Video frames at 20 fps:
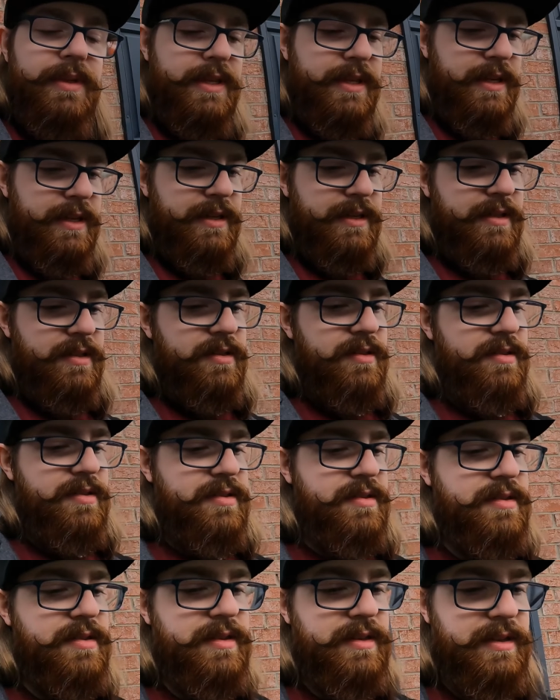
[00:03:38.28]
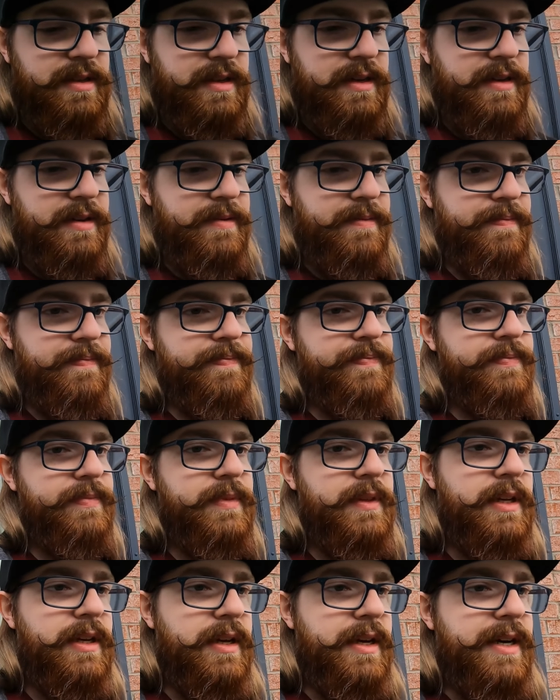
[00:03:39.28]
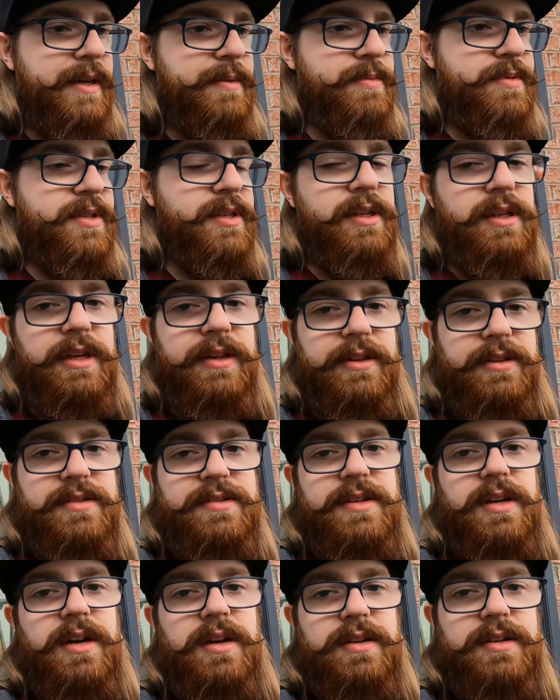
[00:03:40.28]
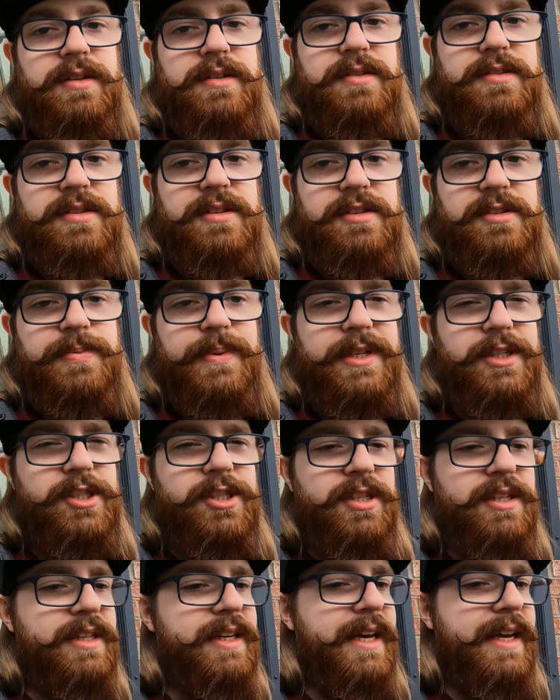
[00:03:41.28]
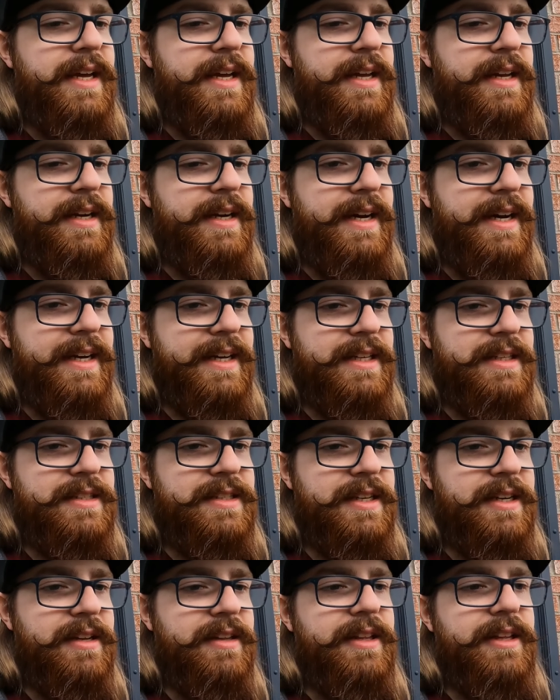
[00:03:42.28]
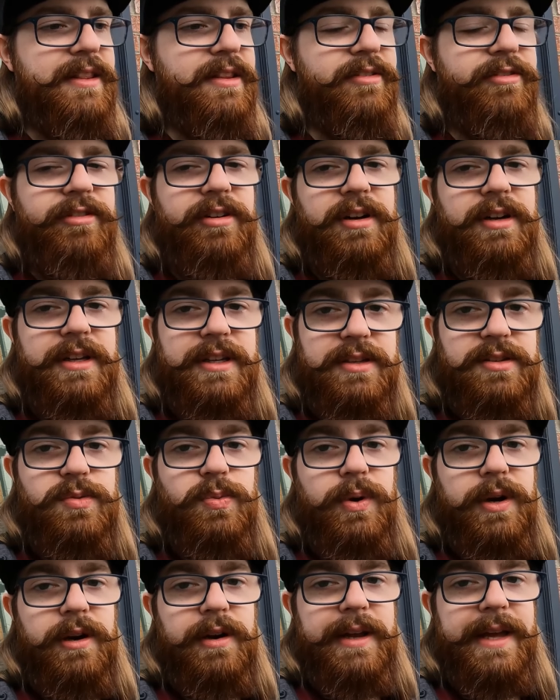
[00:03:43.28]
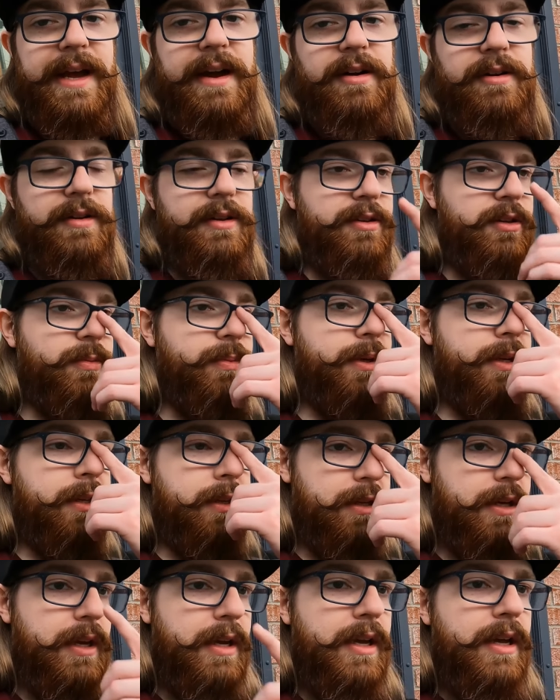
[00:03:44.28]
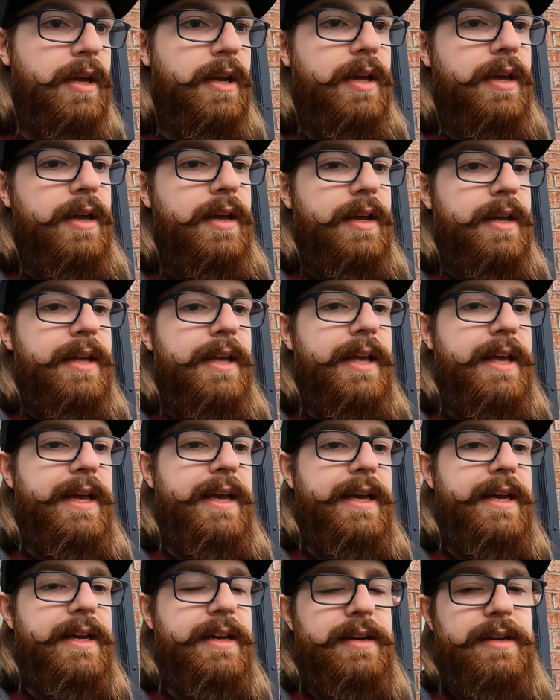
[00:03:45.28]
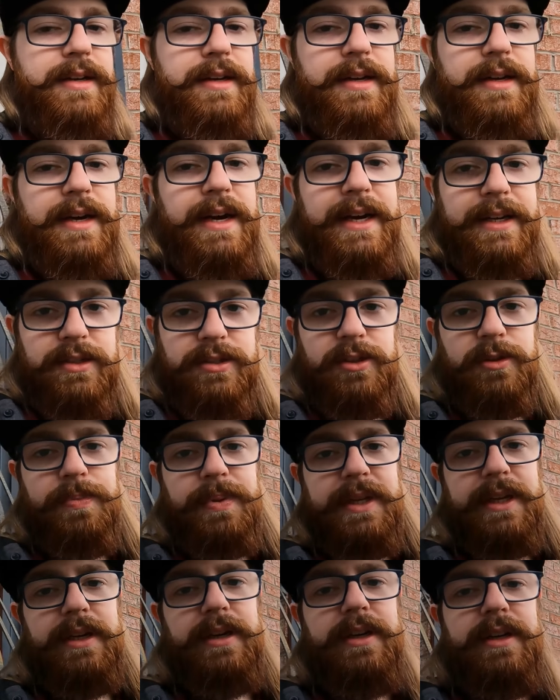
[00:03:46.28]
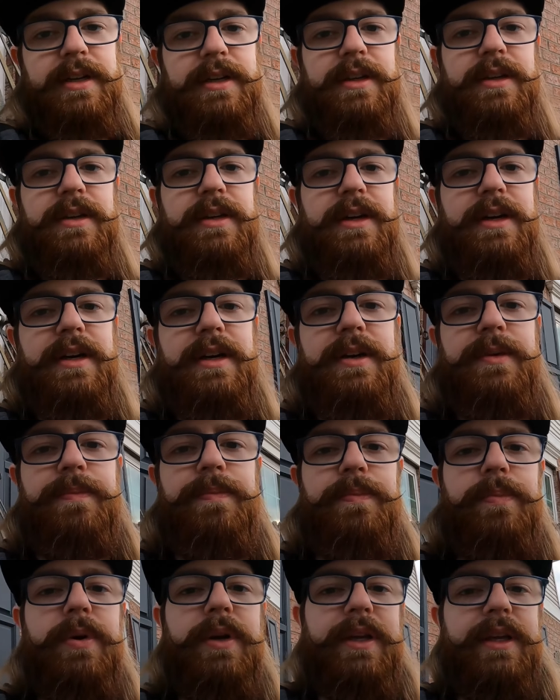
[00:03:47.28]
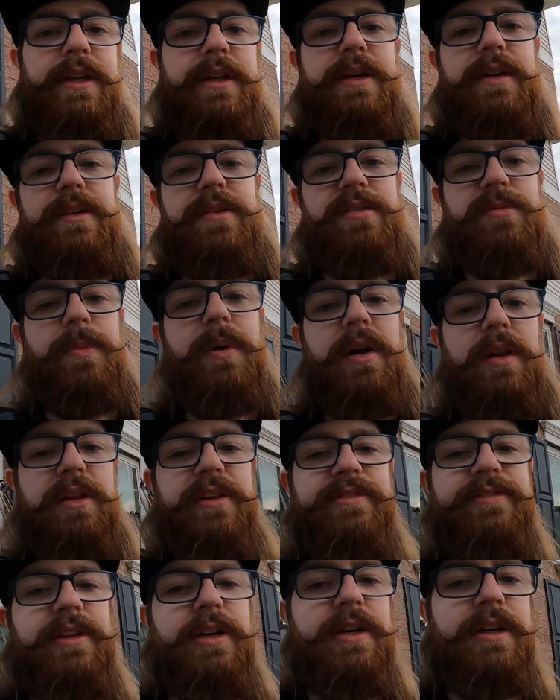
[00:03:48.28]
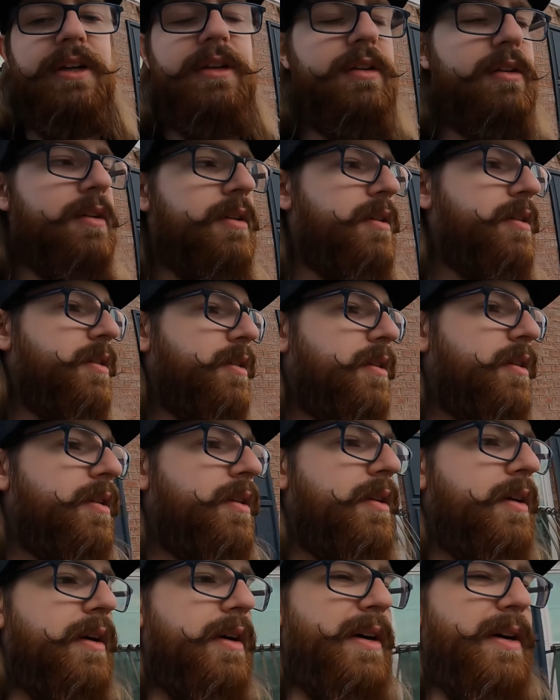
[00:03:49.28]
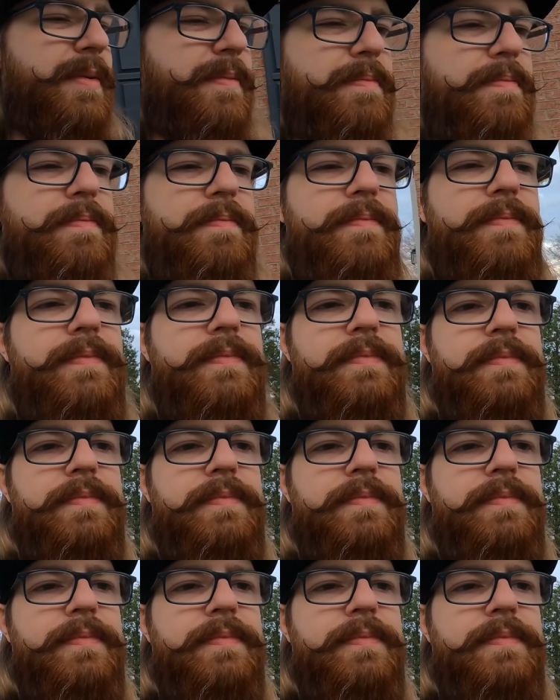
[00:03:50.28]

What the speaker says: because I'm still on the stock suspension and I can tell that the front is wearing out a little bit. And I do plan on putting a small lift on it. I'm